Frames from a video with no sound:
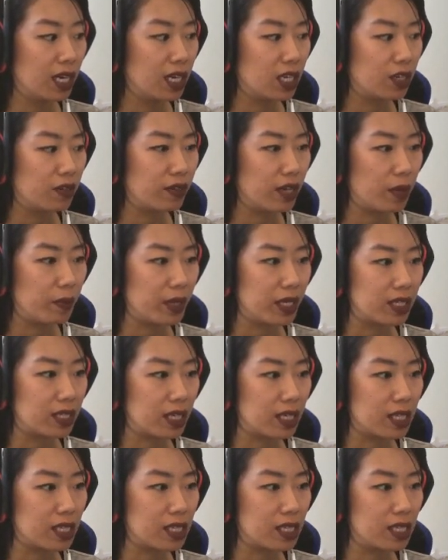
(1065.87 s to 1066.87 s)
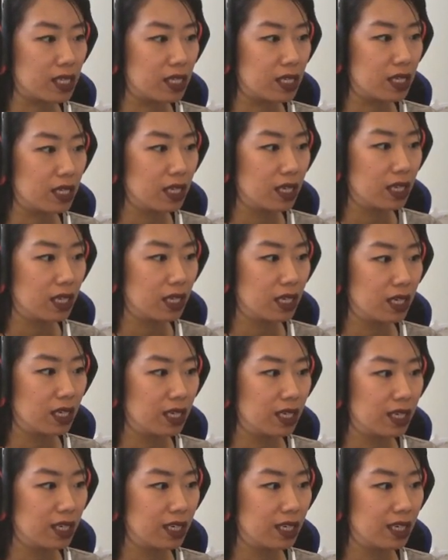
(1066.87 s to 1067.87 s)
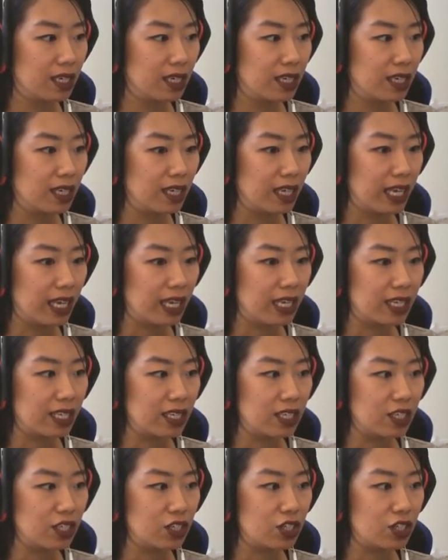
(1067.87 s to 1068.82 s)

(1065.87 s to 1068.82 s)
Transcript: I don't know if that makes sense. Like